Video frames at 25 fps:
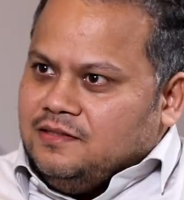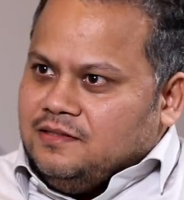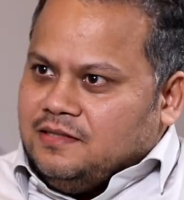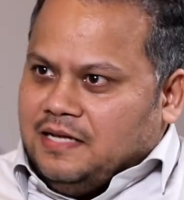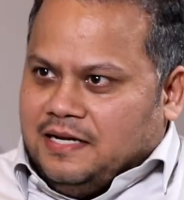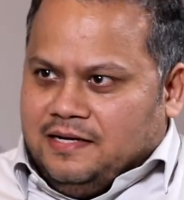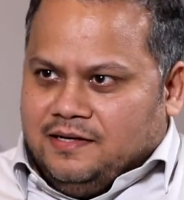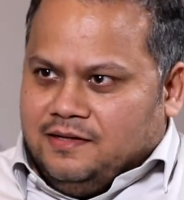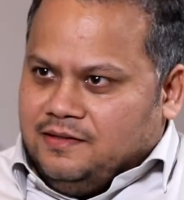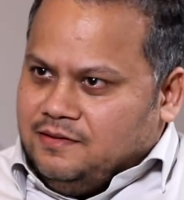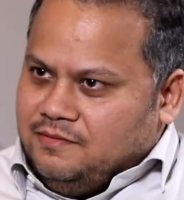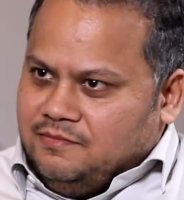
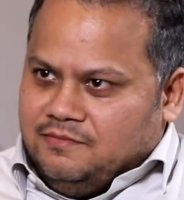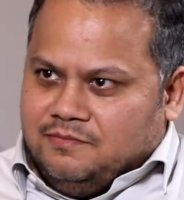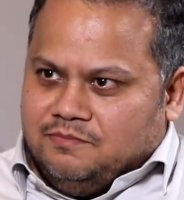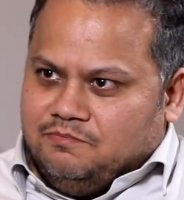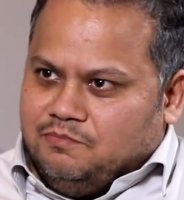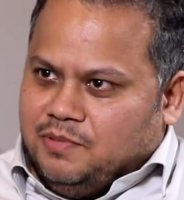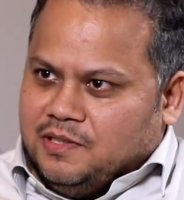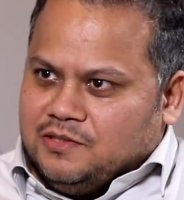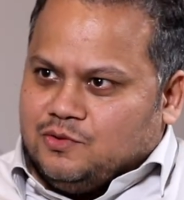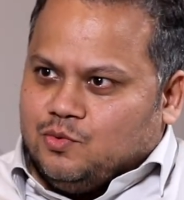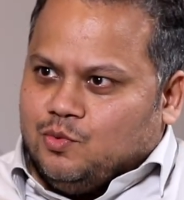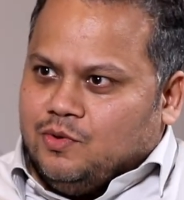right?
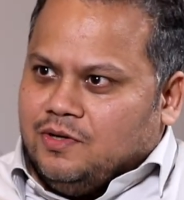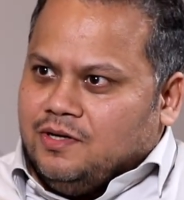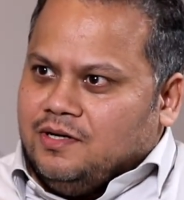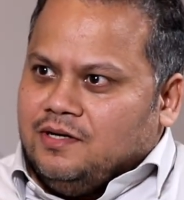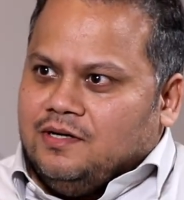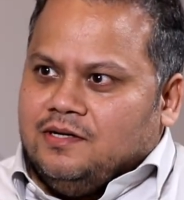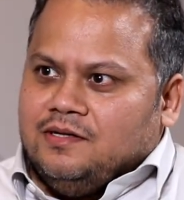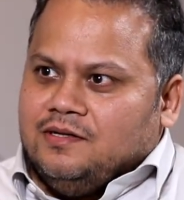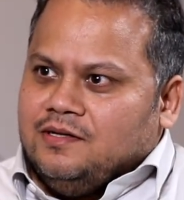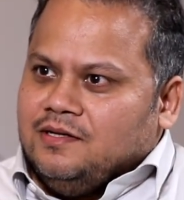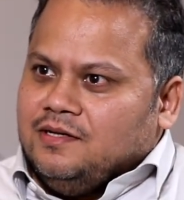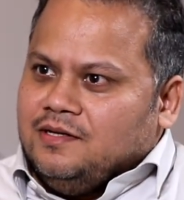
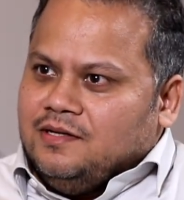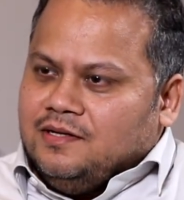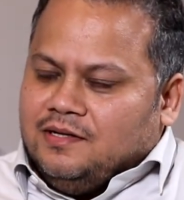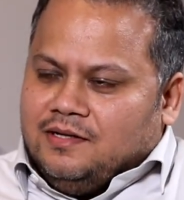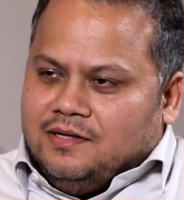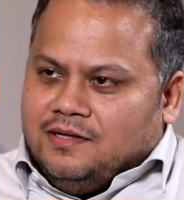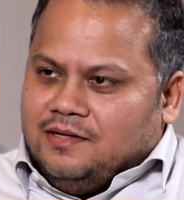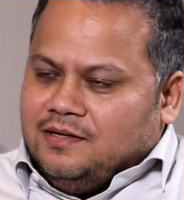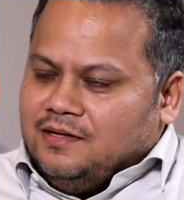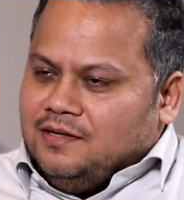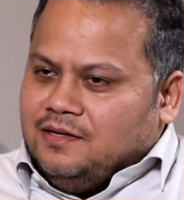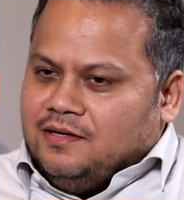Buzzword
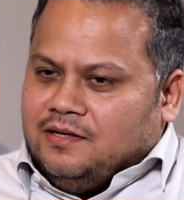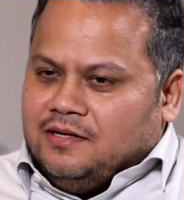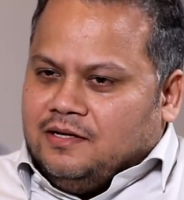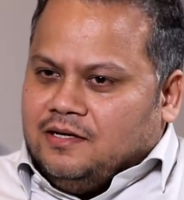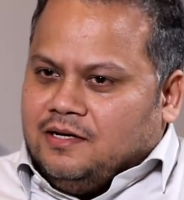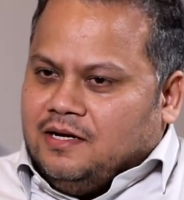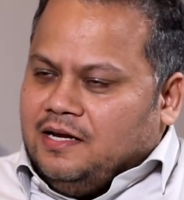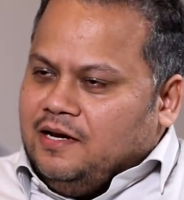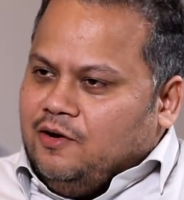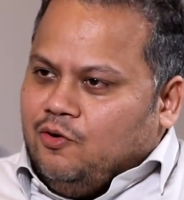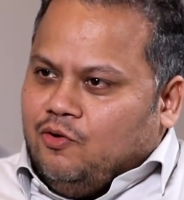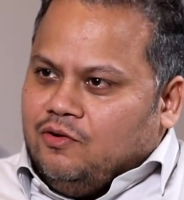
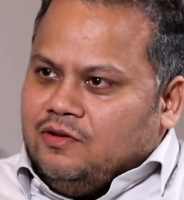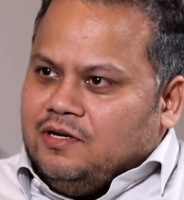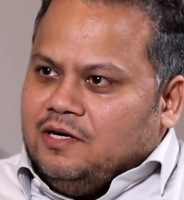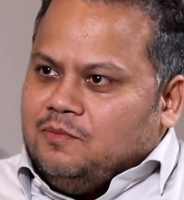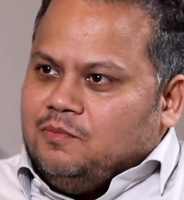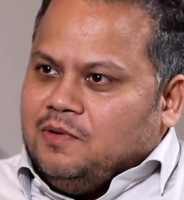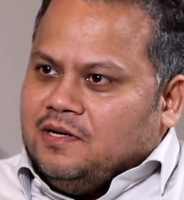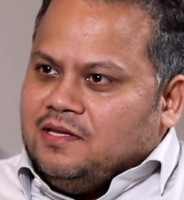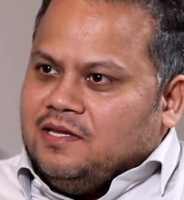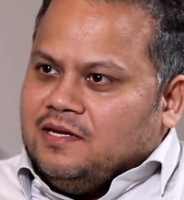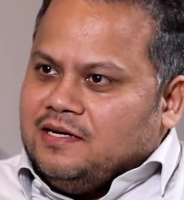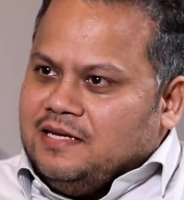and all that.
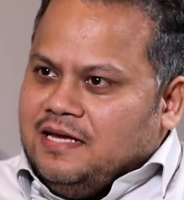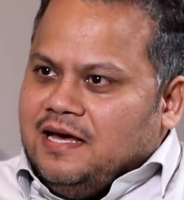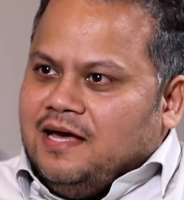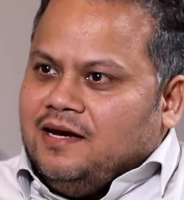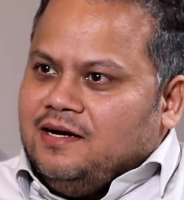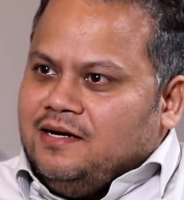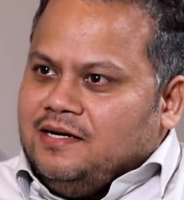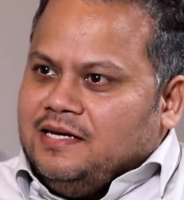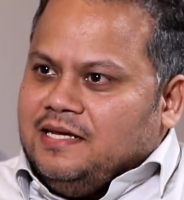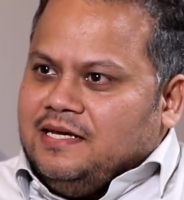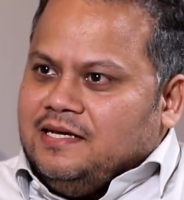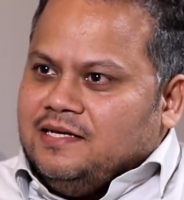But the
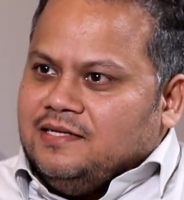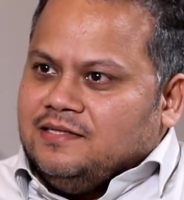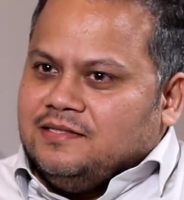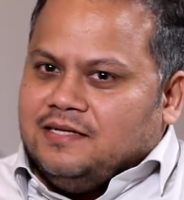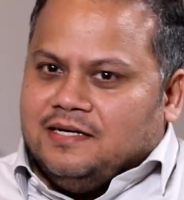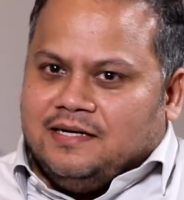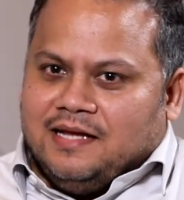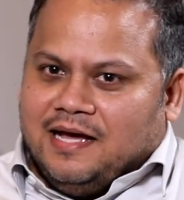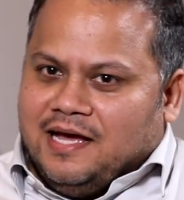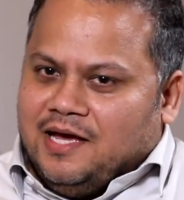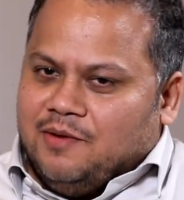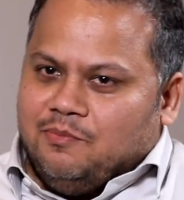reality is
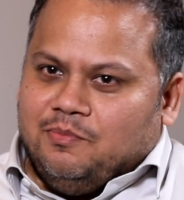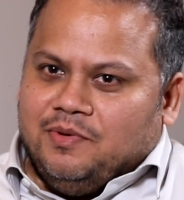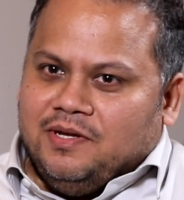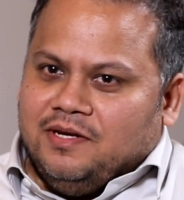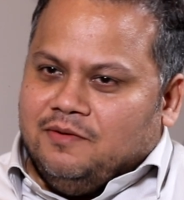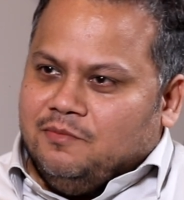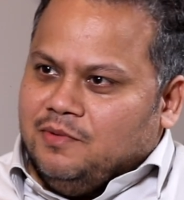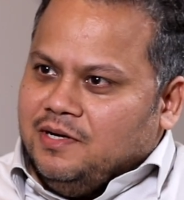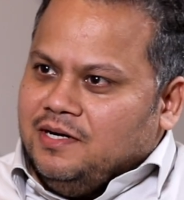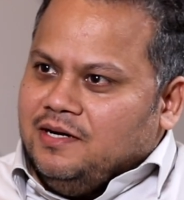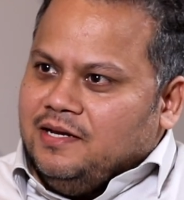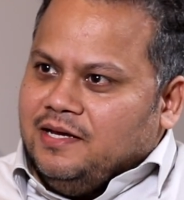that I have
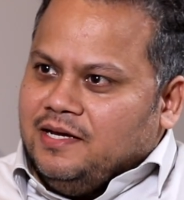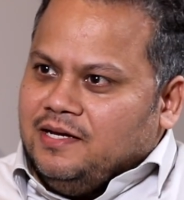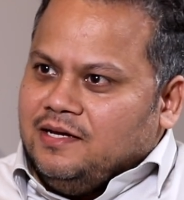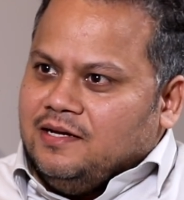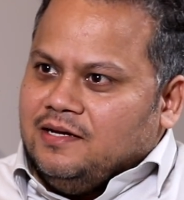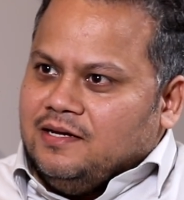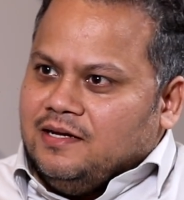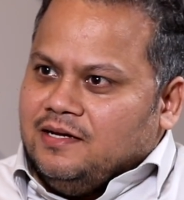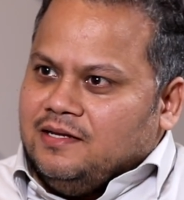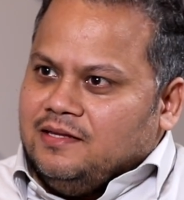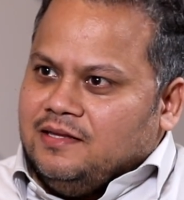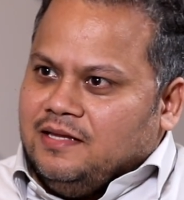been
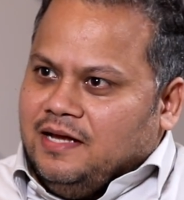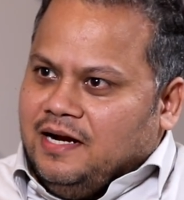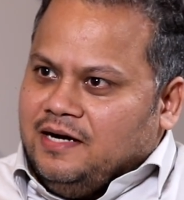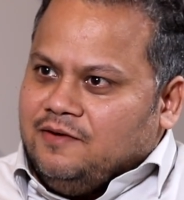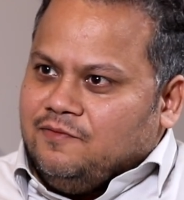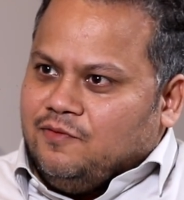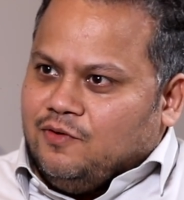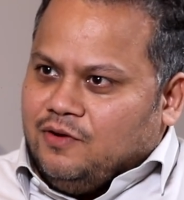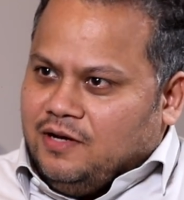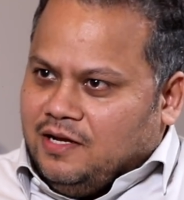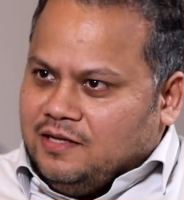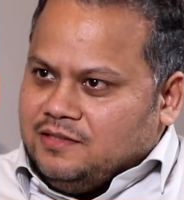building in
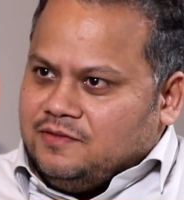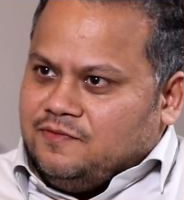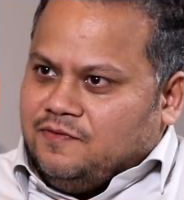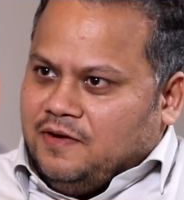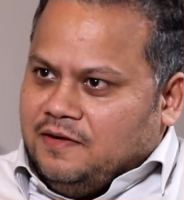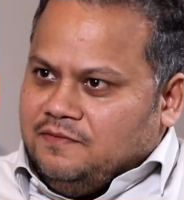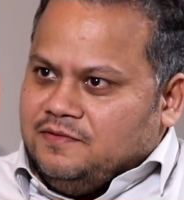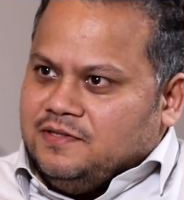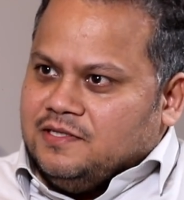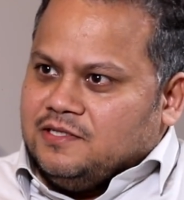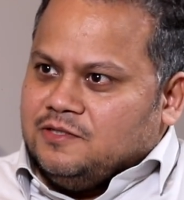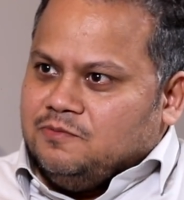that for last
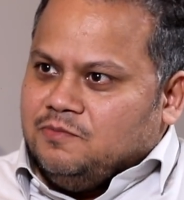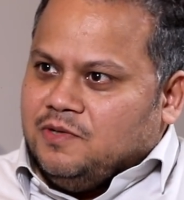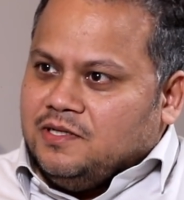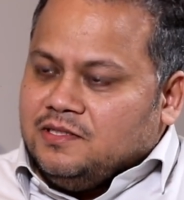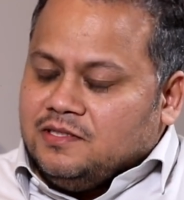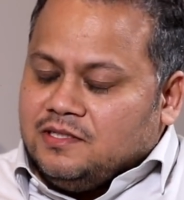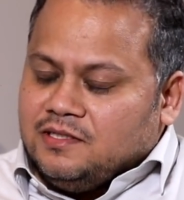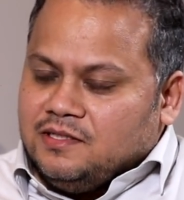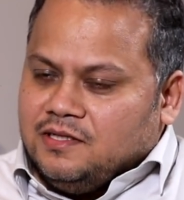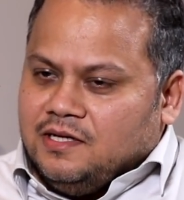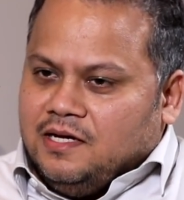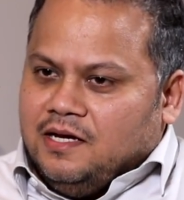5-6
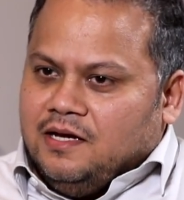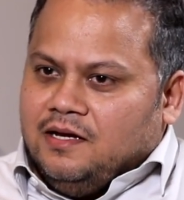months.